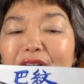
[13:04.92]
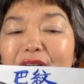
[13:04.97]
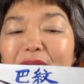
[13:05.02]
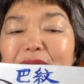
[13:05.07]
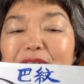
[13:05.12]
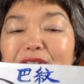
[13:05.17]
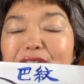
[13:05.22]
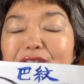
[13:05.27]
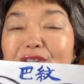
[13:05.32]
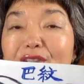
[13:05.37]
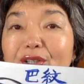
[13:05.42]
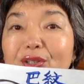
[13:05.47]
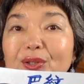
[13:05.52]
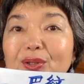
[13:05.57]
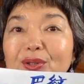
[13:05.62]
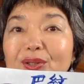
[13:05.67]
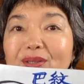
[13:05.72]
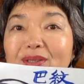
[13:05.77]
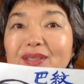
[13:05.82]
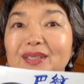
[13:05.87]
of
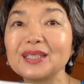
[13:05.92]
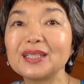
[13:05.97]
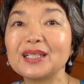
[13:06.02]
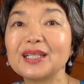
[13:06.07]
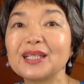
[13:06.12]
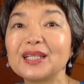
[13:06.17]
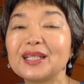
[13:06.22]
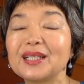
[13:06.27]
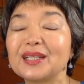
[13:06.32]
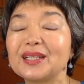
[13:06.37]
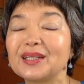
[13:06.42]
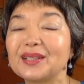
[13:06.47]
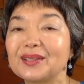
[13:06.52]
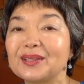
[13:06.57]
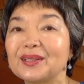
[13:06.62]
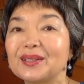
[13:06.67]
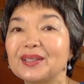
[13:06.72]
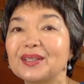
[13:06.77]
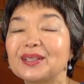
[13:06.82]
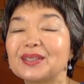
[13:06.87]
circle,
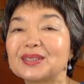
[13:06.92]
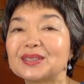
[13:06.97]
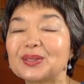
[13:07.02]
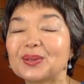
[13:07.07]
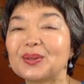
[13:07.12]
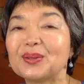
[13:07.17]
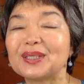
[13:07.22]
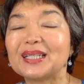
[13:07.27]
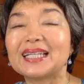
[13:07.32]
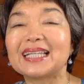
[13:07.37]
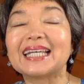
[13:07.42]
so